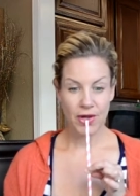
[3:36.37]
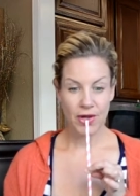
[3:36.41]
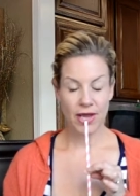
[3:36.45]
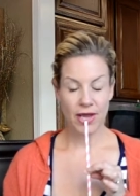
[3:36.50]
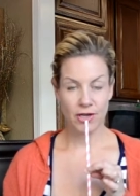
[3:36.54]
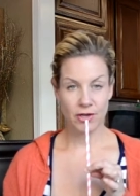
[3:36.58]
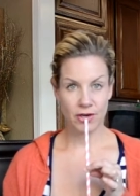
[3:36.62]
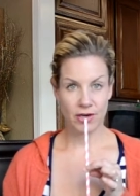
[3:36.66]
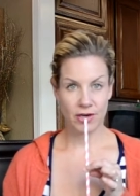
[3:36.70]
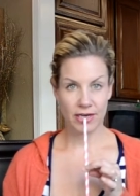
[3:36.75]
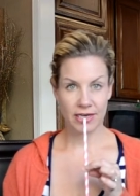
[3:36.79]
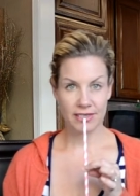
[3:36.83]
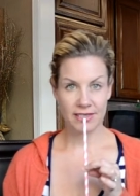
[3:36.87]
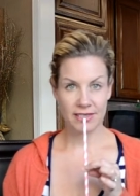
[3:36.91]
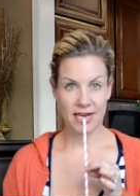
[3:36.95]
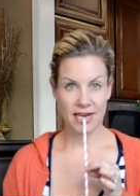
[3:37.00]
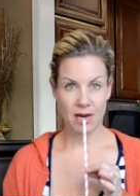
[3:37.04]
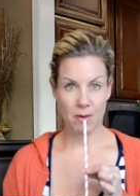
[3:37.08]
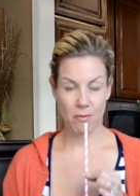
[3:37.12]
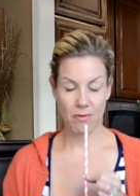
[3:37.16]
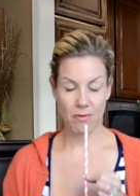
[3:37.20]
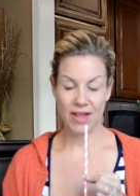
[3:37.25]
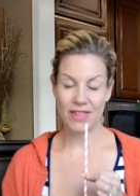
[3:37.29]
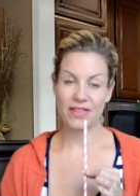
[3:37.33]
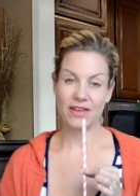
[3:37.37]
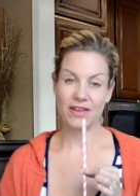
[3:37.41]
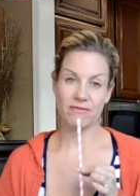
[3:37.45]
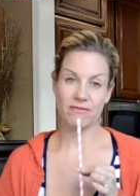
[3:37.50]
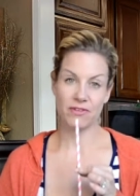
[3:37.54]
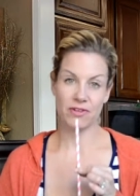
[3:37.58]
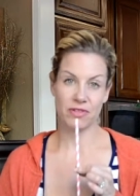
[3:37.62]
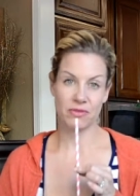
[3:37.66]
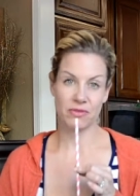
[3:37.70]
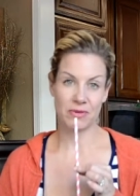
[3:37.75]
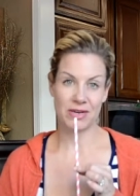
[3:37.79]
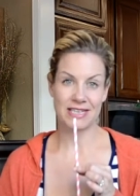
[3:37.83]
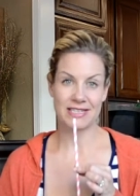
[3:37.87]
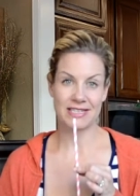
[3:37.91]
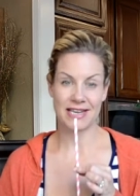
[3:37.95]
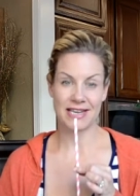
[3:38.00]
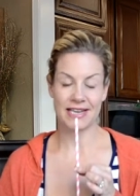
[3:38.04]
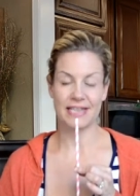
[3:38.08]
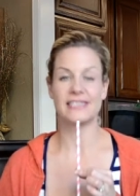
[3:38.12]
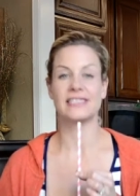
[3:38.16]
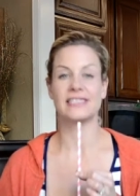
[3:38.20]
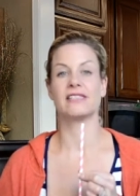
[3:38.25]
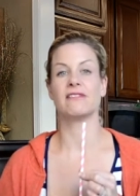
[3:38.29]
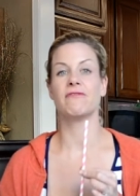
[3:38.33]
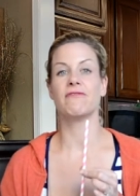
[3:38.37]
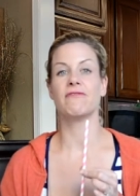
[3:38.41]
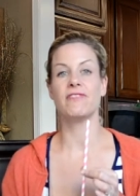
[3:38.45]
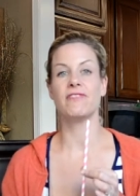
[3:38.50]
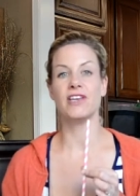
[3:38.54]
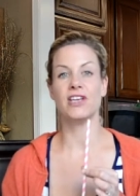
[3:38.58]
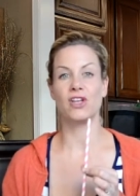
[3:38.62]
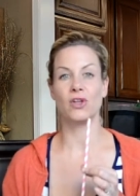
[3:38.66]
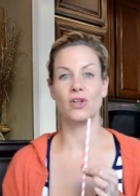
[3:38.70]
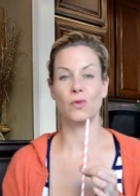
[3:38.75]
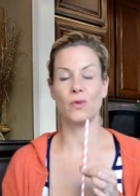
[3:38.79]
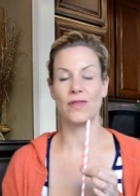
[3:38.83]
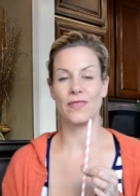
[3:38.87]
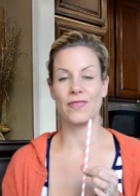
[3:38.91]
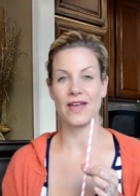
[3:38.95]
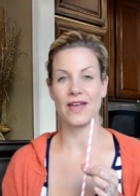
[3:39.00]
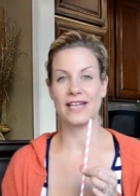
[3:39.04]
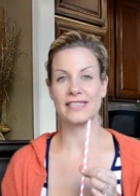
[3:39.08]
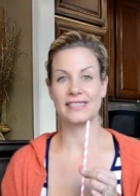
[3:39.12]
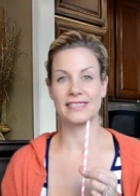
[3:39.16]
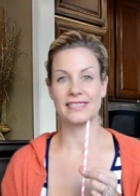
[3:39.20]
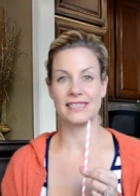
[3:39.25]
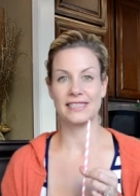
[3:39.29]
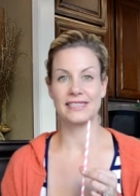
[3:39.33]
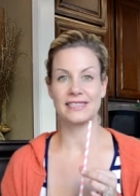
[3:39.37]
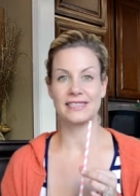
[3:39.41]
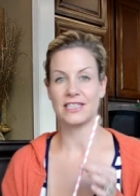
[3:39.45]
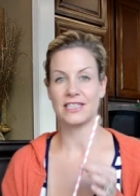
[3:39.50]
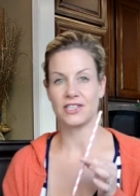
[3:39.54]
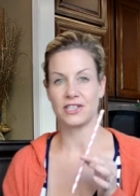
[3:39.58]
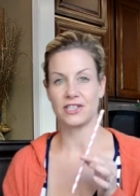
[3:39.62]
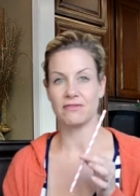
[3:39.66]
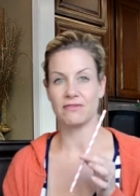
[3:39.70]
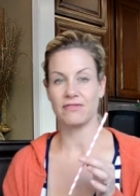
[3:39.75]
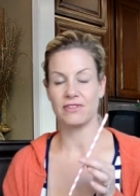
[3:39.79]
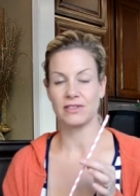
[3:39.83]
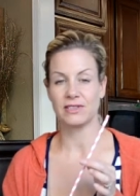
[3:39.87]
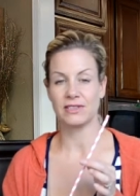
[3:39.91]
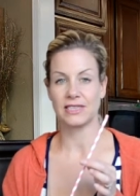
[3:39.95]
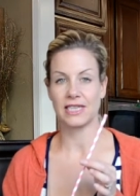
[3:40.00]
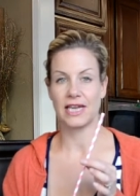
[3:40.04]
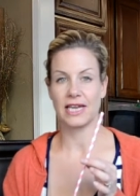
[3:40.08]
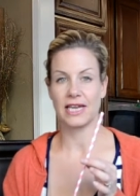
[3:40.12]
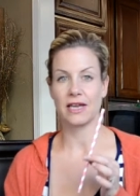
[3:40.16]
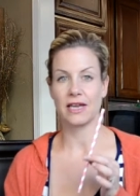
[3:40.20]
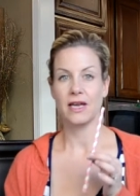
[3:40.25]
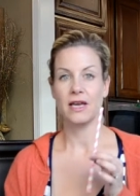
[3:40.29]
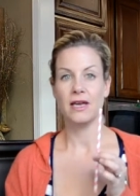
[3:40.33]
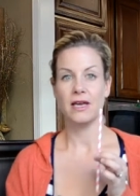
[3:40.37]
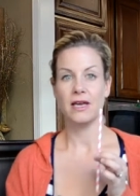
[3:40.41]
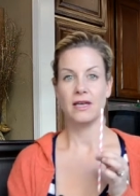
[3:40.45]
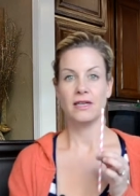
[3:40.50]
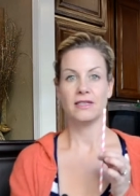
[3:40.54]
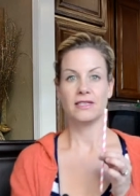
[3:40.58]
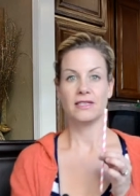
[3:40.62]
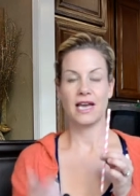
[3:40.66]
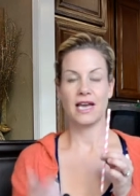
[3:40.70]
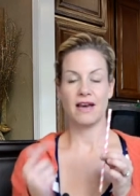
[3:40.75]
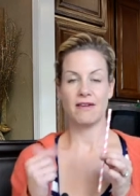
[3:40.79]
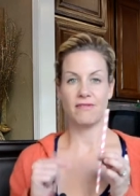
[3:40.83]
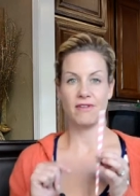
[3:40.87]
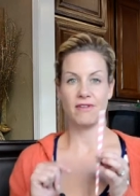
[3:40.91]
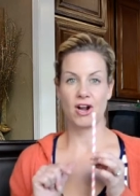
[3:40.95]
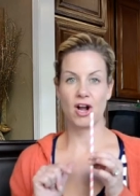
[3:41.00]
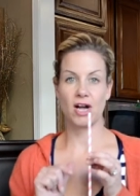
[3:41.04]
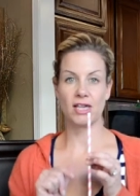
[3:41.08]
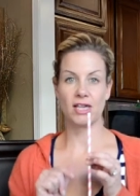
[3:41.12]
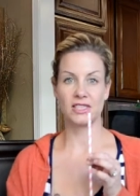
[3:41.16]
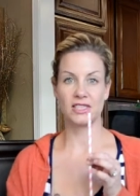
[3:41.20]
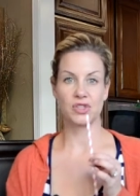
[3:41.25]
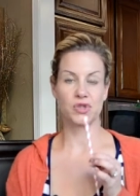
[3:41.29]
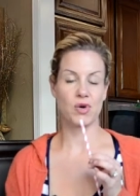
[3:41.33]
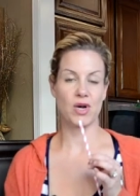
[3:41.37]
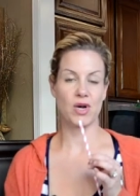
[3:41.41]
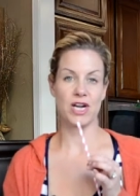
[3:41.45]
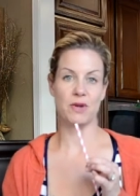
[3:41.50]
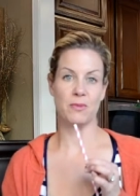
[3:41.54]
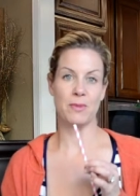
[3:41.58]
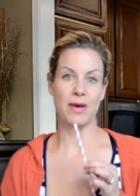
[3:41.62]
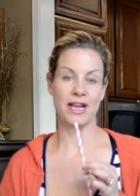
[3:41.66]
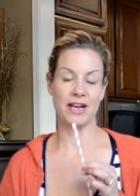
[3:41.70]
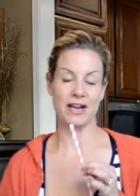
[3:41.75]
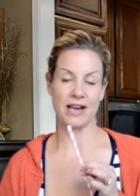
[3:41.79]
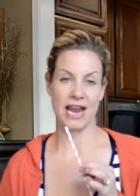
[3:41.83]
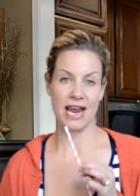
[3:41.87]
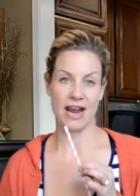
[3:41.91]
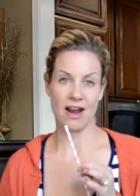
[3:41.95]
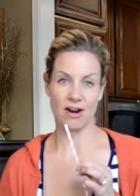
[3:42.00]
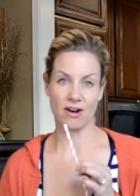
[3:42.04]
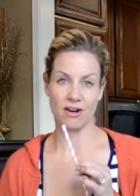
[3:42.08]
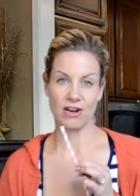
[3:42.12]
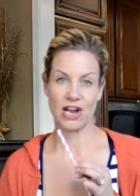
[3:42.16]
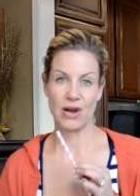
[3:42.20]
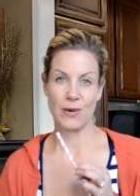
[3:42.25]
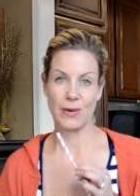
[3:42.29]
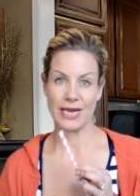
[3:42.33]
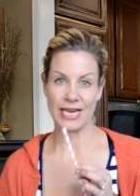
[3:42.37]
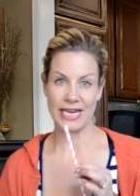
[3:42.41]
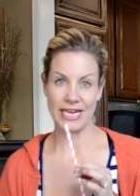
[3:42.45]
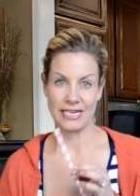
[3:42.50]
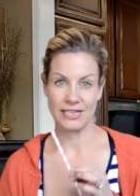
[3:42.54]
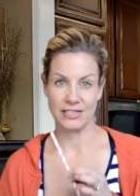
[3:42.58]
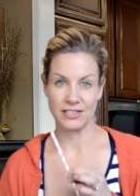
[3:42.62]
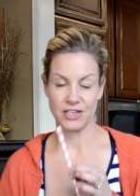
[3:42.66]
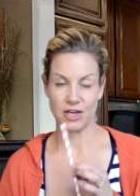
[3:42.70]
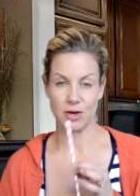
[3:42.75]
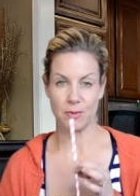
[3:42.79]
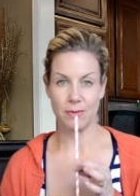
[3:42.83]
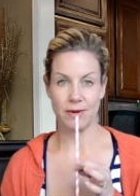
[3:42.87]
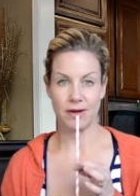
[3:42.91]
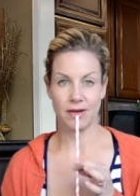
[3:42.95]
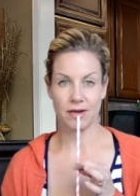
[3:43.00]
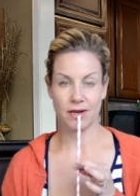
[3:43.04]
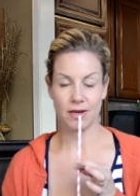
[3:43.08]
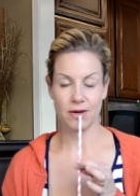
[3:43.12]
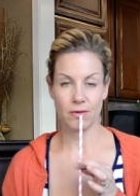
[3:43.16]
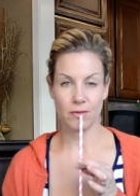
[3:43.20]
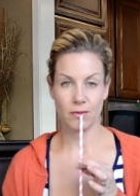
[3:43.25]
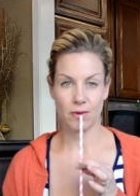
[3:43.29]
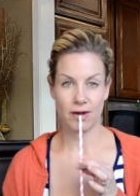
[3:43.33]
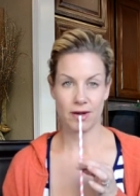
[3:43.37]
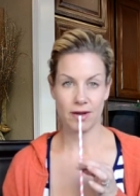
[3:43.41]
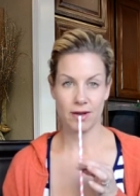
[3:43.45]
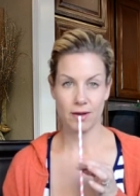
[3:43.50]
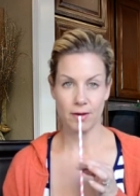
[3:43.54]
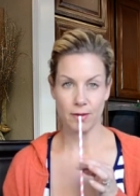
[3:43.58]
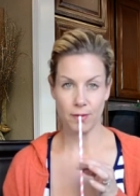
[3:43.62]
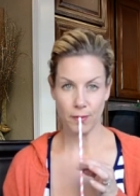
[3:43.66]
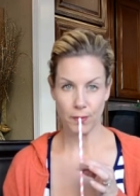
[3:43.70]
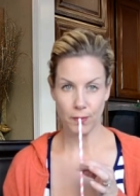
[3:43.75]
And you're gonna take a breath in for 3 seconds and feel what that sensation feels like to have a concentrated amount of air going into your body. Ready?